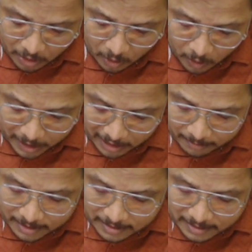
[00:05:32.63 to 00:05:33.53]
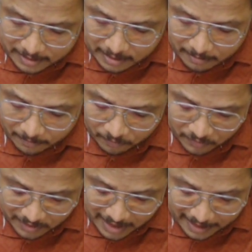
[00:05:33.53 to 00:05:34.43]
order of the system
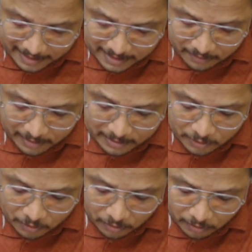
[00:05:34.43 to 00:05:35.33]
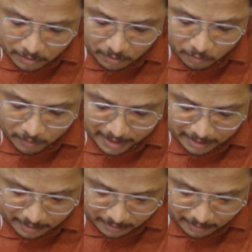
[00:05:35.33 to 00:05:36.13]
that is equals to 1.